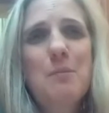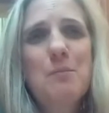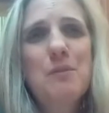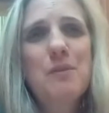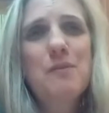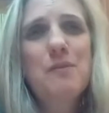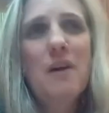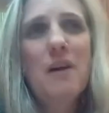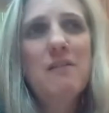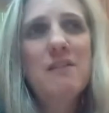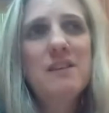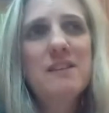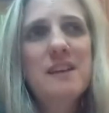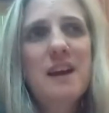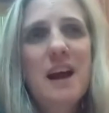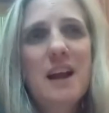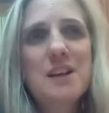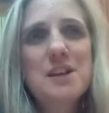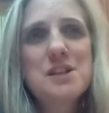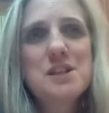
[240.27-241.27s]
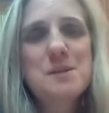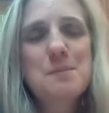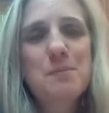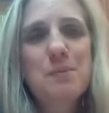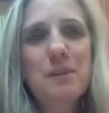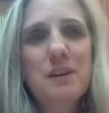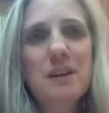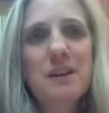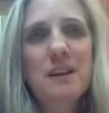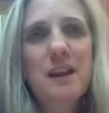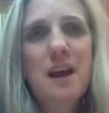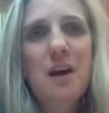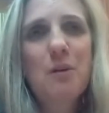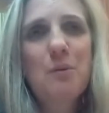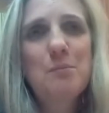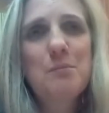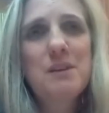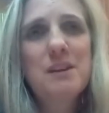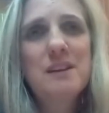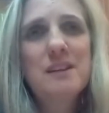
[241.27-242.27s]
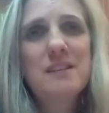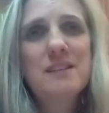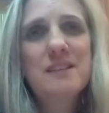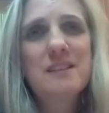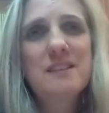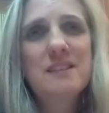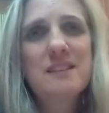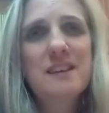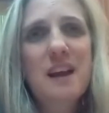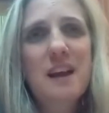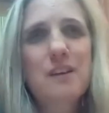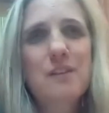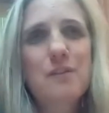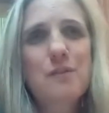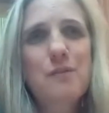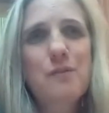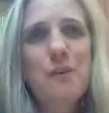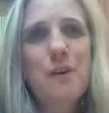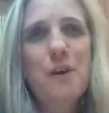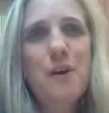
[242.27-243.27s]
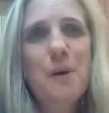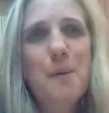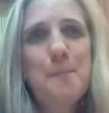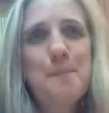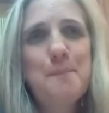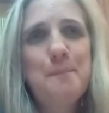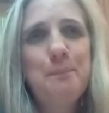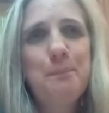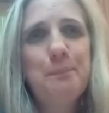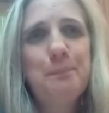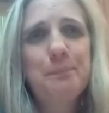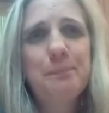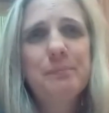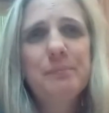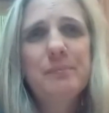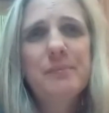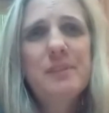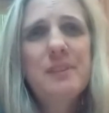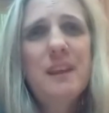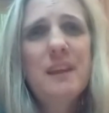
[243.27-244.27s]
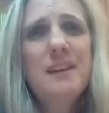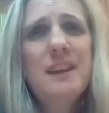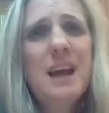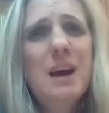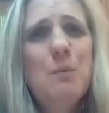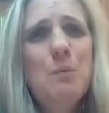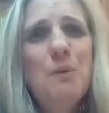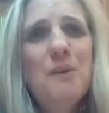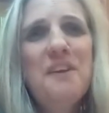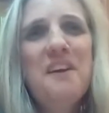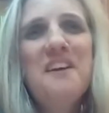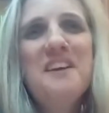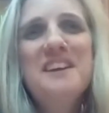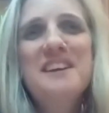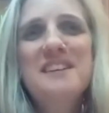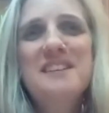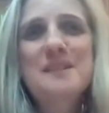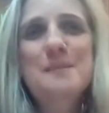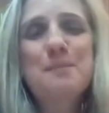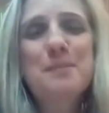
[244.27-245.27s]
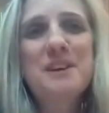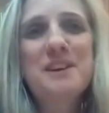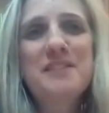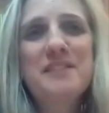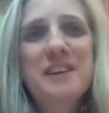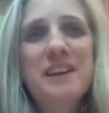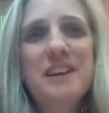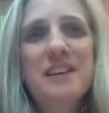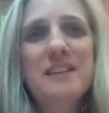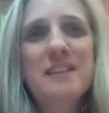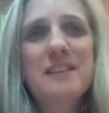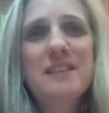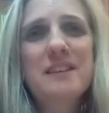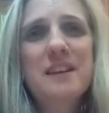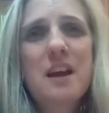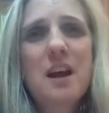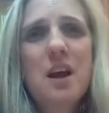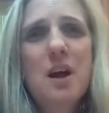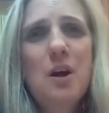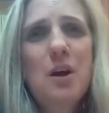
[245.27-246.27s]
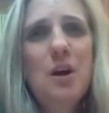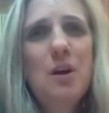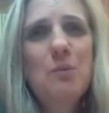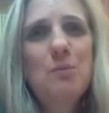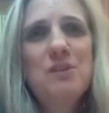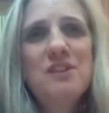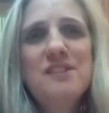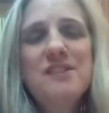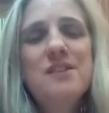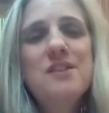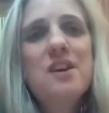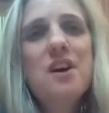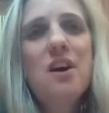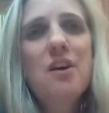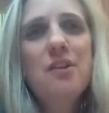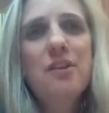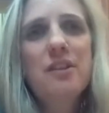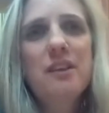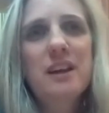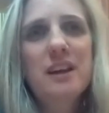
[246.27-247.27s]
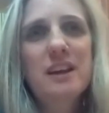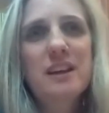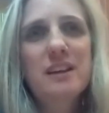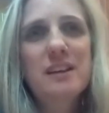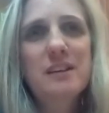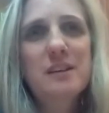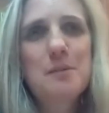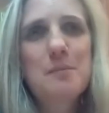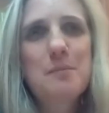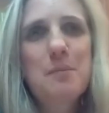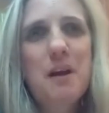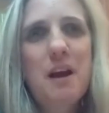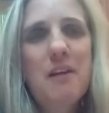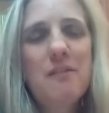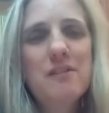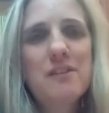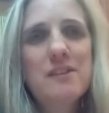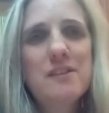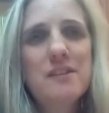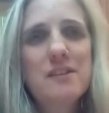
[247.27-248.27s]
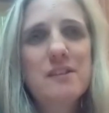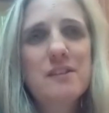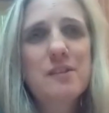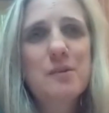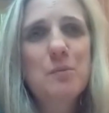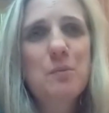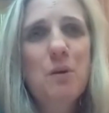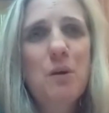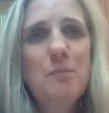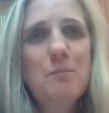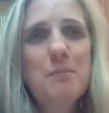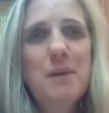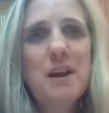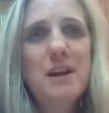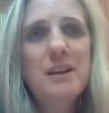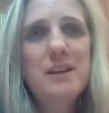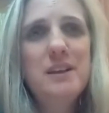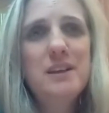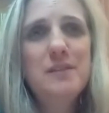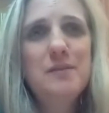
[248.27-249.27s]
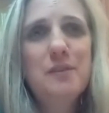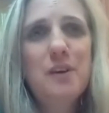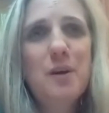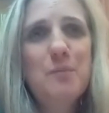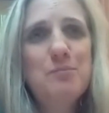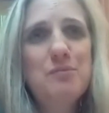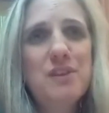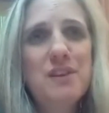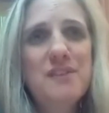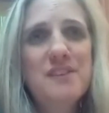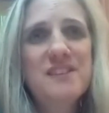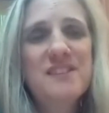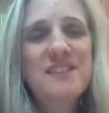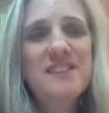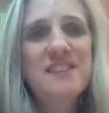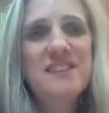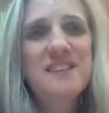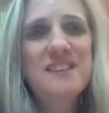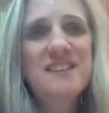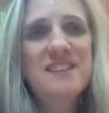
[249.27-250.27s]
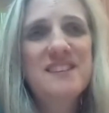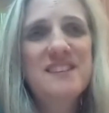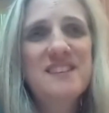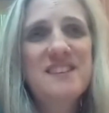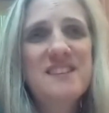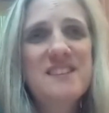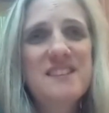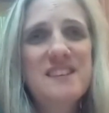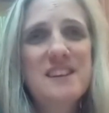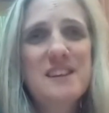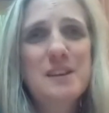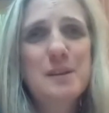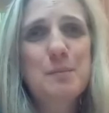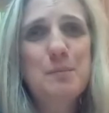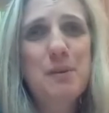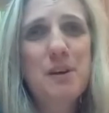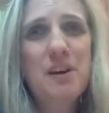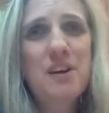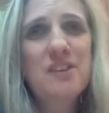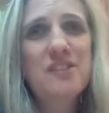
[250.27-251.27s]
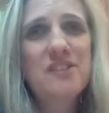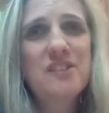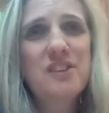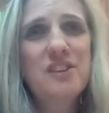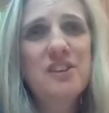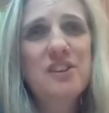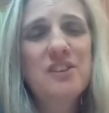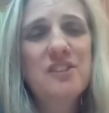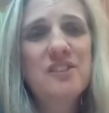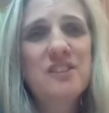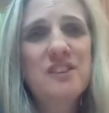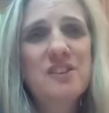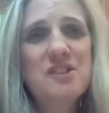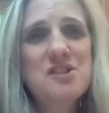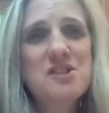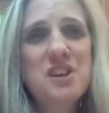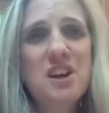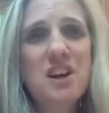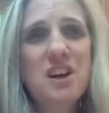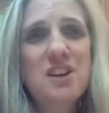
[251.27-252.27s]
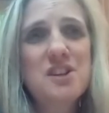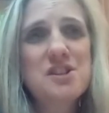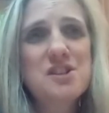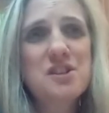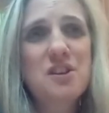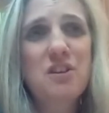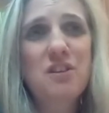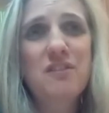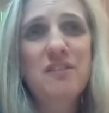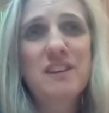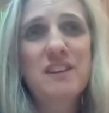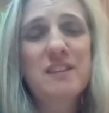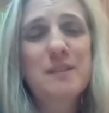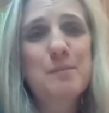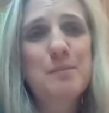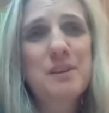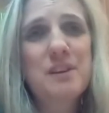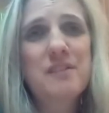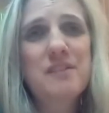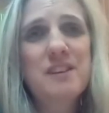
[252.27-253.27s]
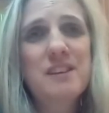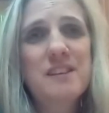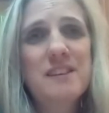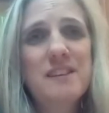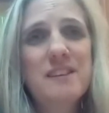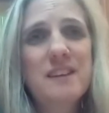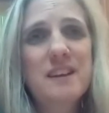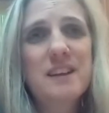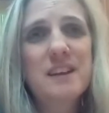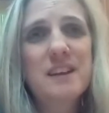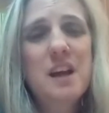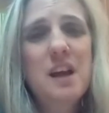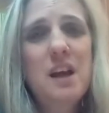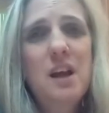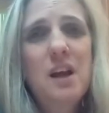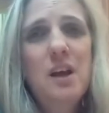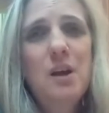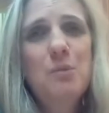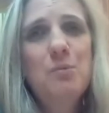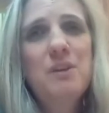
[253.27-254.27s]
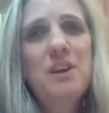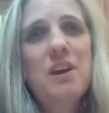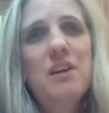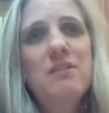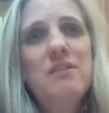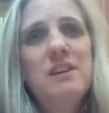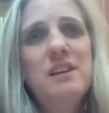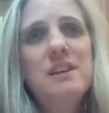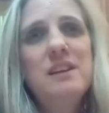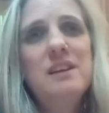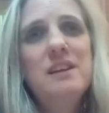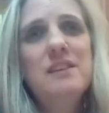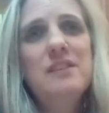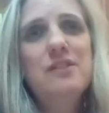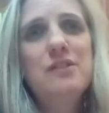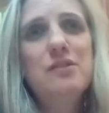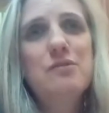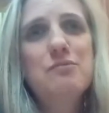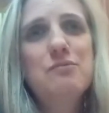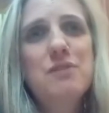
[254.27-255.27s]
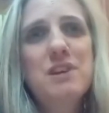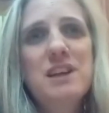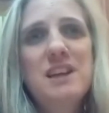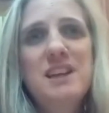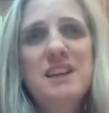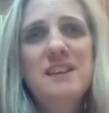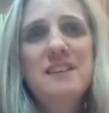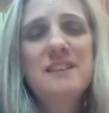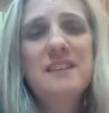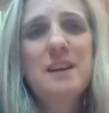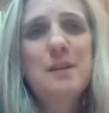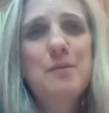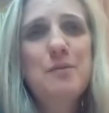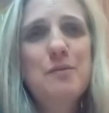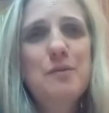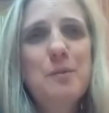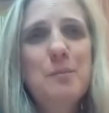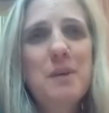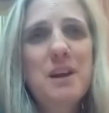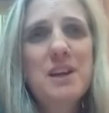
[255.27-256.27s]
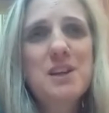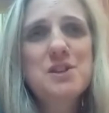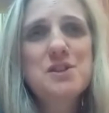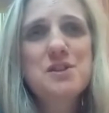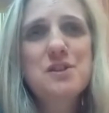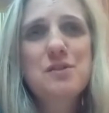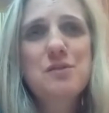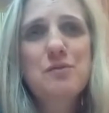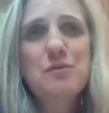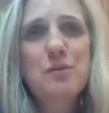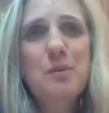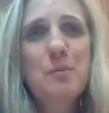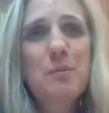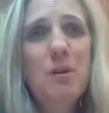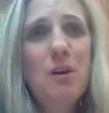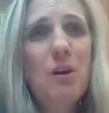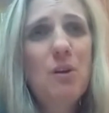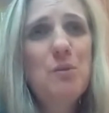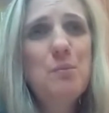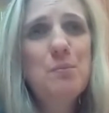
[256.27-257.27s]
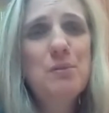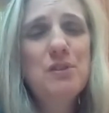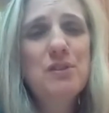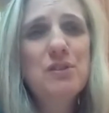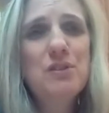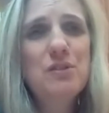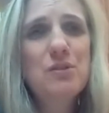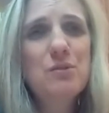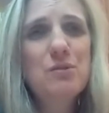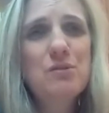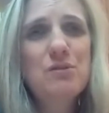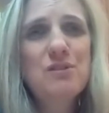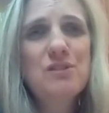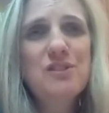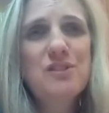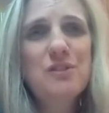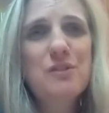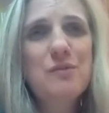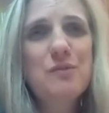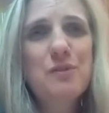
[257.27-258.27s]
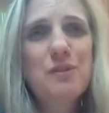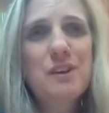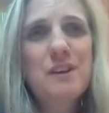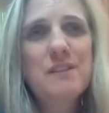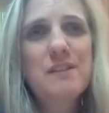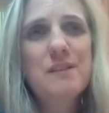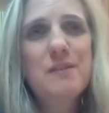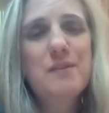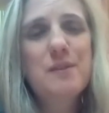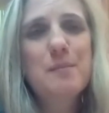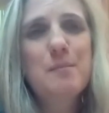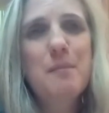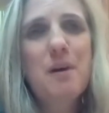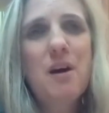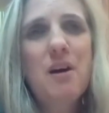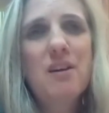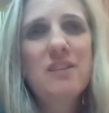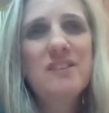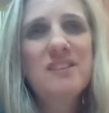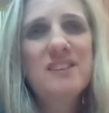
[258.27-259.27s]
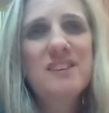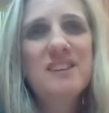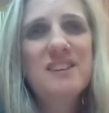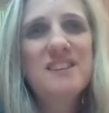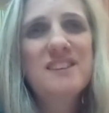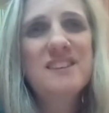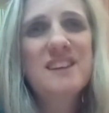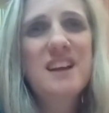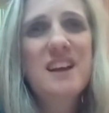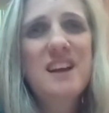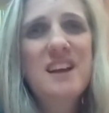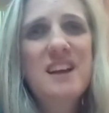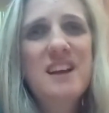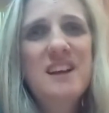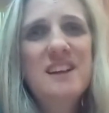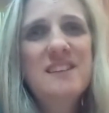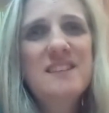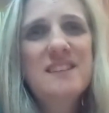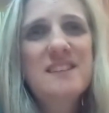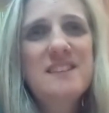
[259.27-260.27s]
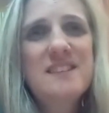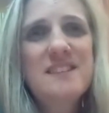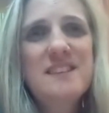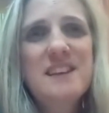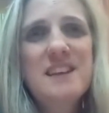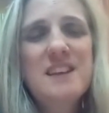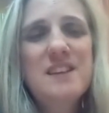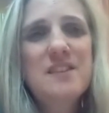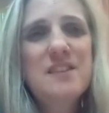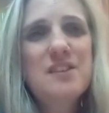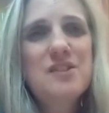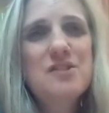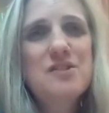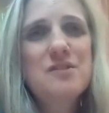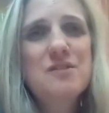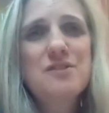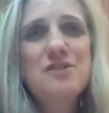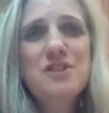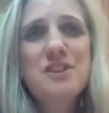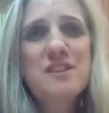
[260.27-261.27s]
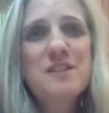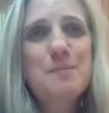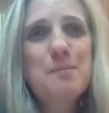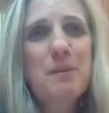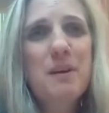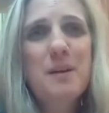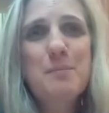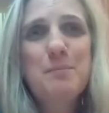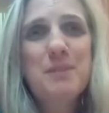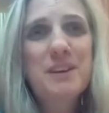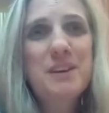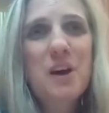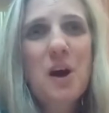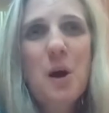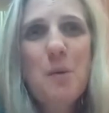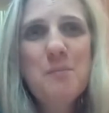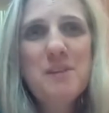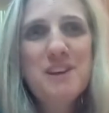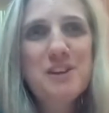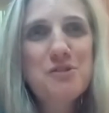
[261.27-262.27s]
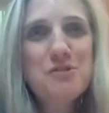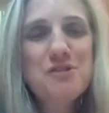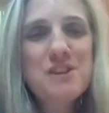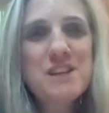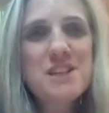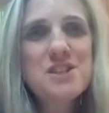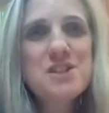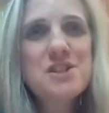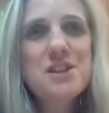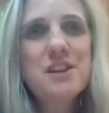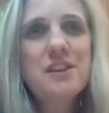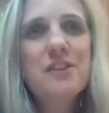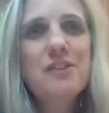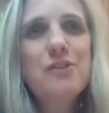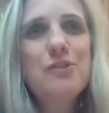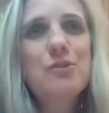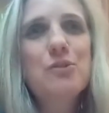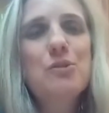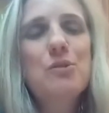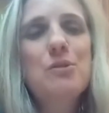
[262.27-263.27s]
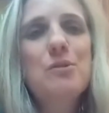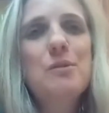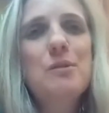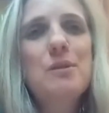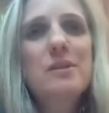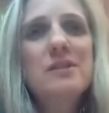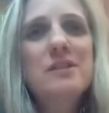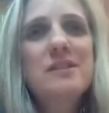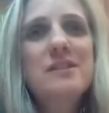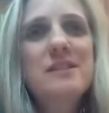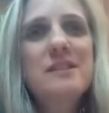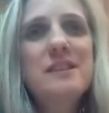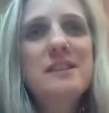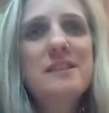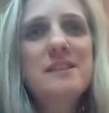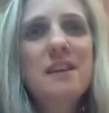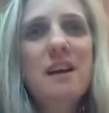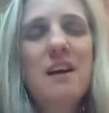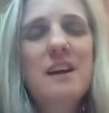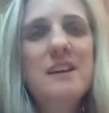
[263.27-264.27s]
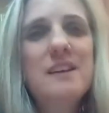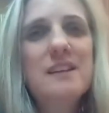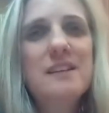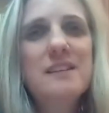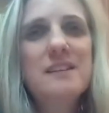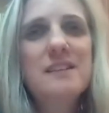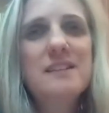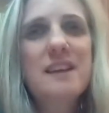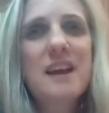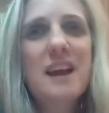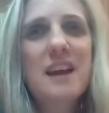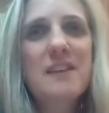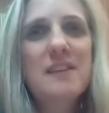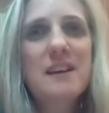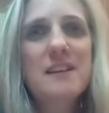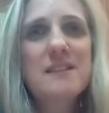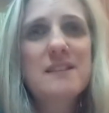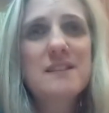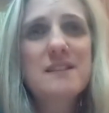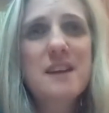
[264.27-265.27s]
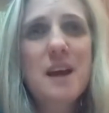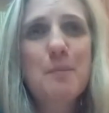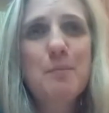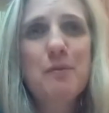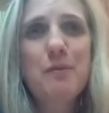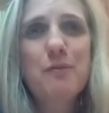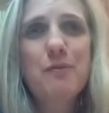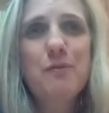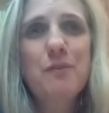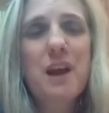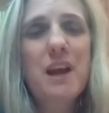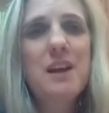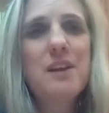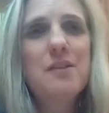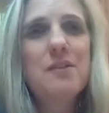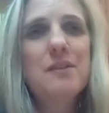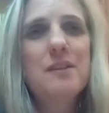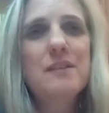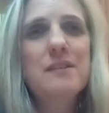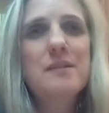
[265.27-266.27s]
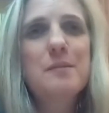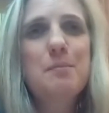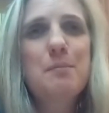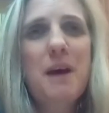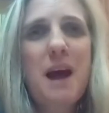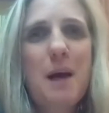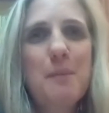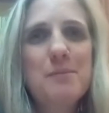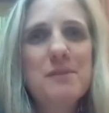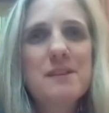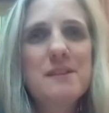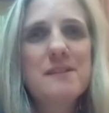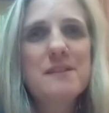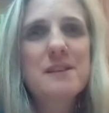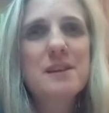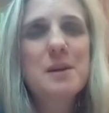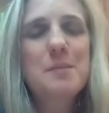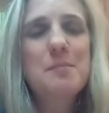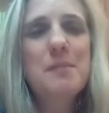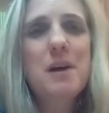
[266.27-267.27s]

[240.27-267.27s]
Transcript: very tangible and helped me to stand firm. Now, what I experienced was nothing in comparison to what many of our brothers and sisters in the persecuted church are experiencing. We only need to read information from Open Doors or Voice of the Martyrs to see that just by becoming Christians or deciding to take that step of faith into baptism,